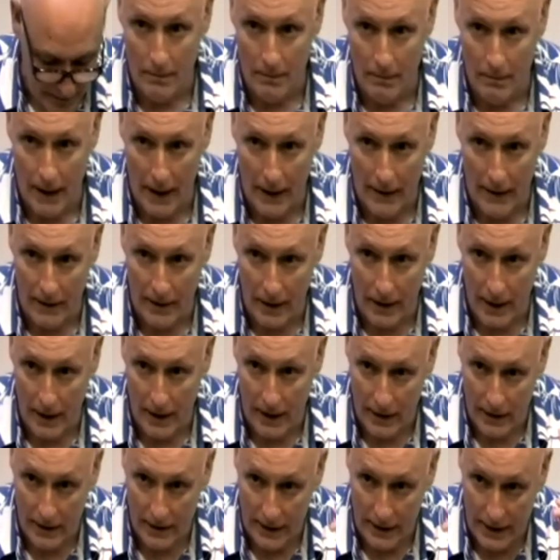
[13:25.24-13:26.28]
Matter and
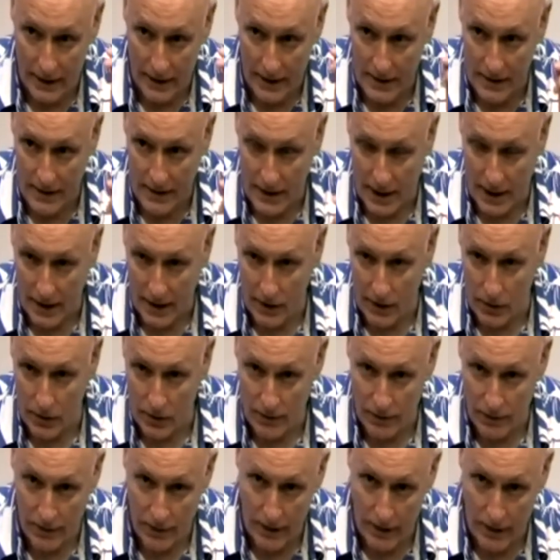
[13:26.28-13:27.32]
ideas are
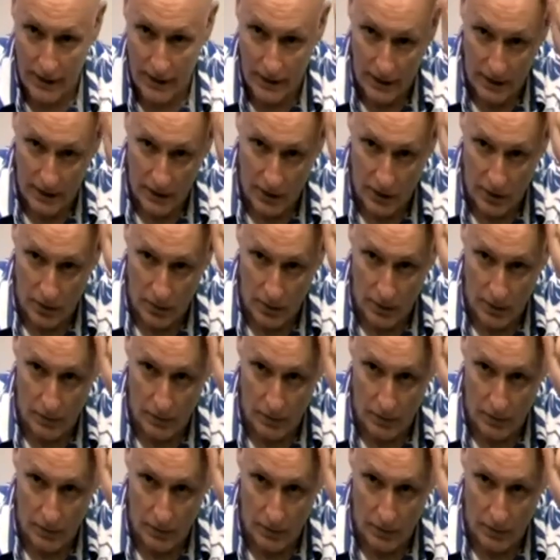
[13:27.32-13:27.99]
unified in the human